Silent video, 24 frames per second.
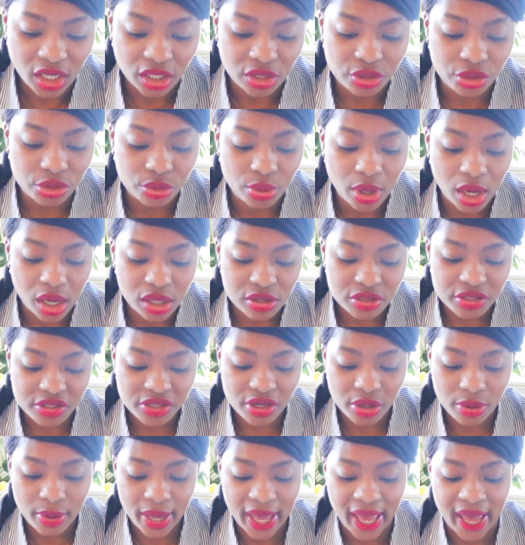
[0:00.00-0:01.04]
you
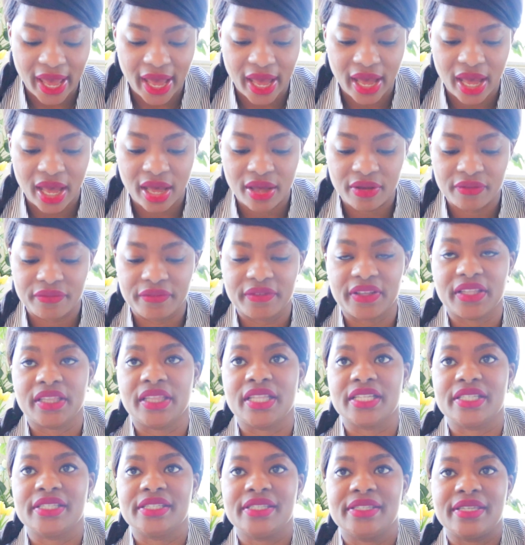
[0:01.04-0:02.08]
also have
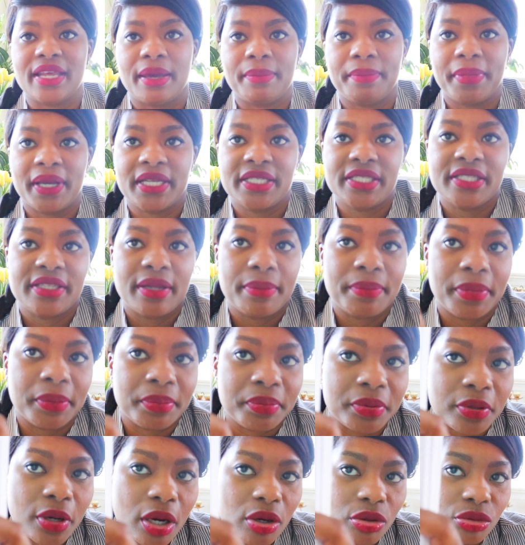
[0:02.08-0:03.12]
the step-by-step -step
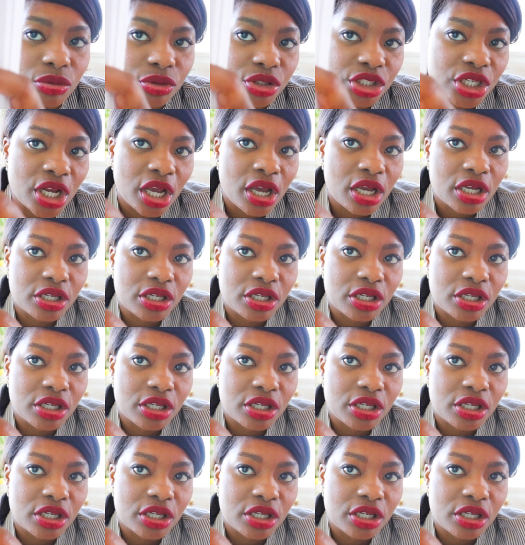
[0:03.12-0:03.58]
approach.